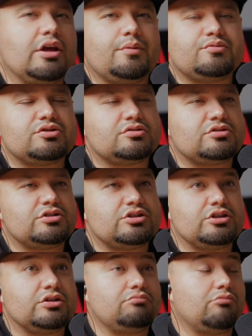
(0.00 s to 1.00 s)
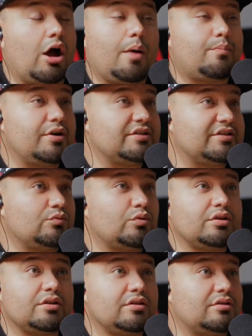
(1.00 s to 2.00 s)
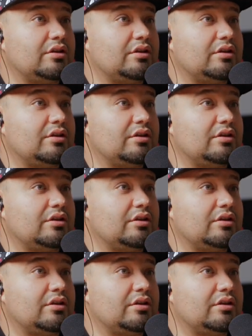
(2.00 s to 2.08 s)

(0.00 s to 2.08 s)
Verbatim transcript: helps she operates as one of the,